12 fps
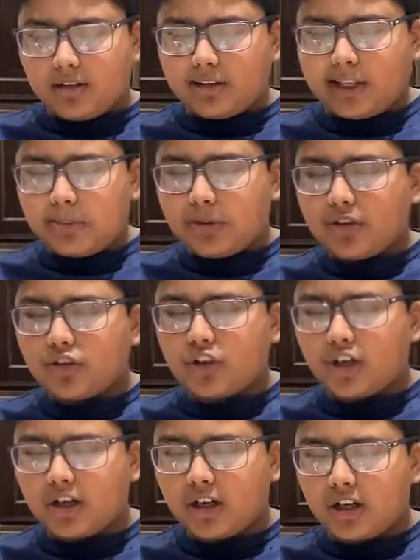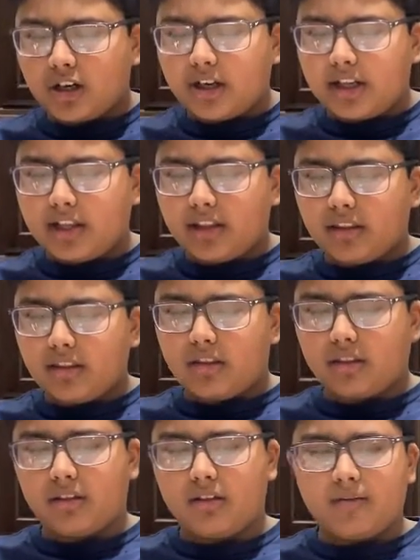Light brown sugar
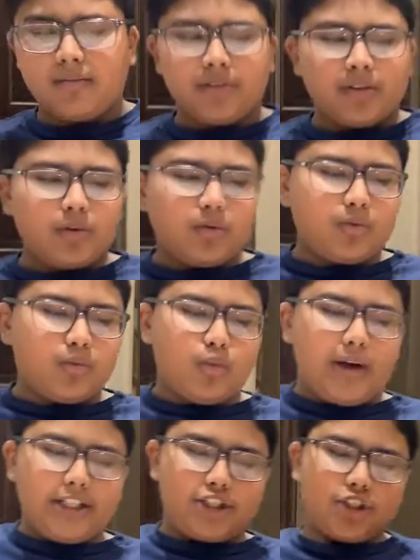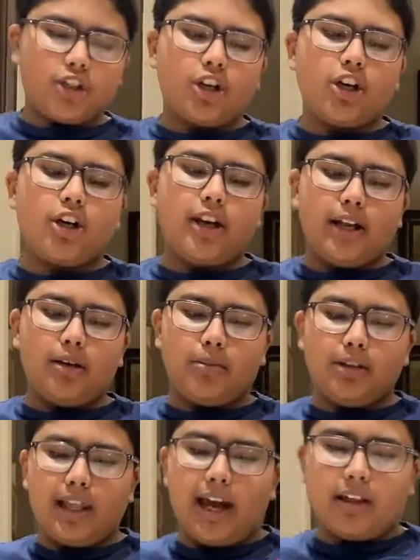is white sugar
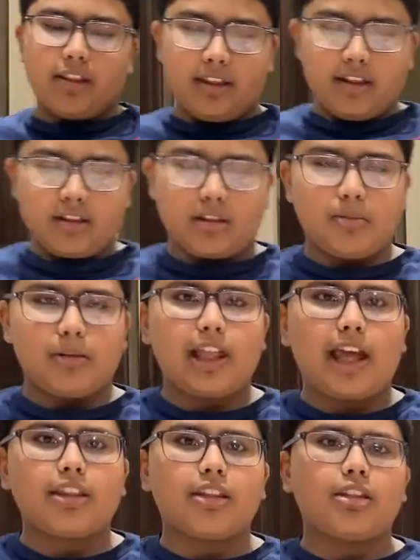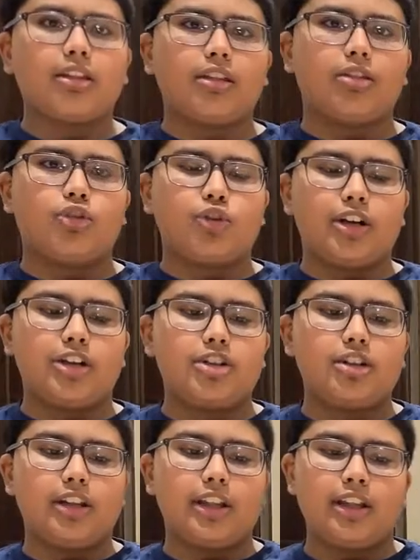and molasses. Molasses is
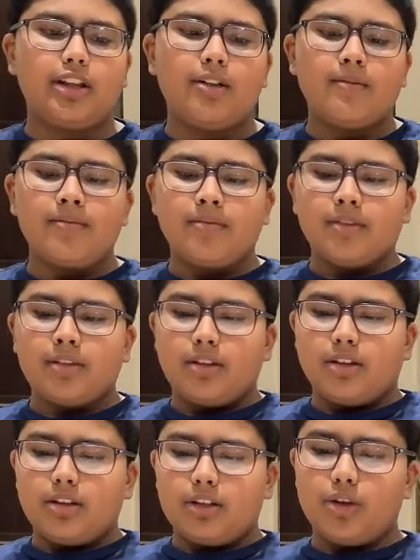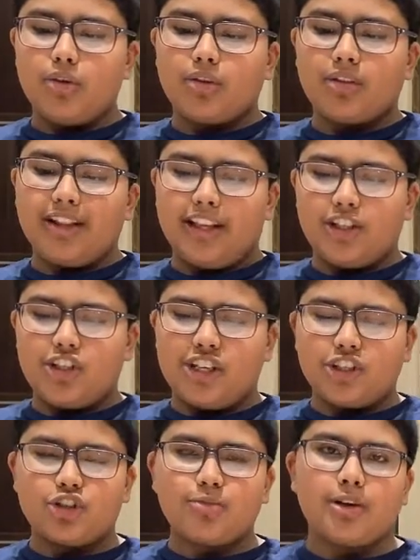traditionally used in
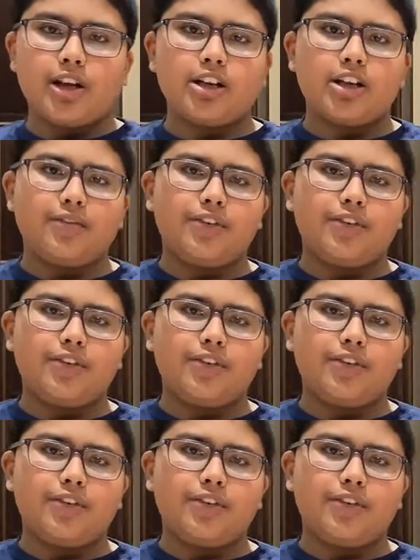gingerbread.